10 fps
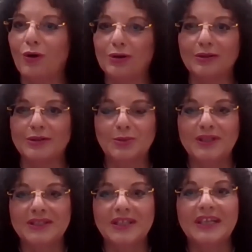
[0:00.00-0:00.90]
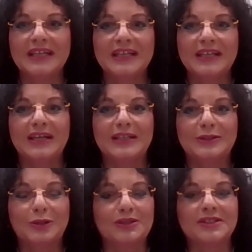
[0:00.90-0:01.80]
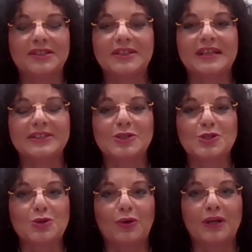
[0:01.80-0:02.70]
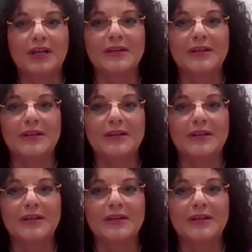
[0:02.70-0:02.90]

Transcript: or on Twitter, uh, Dr. underscore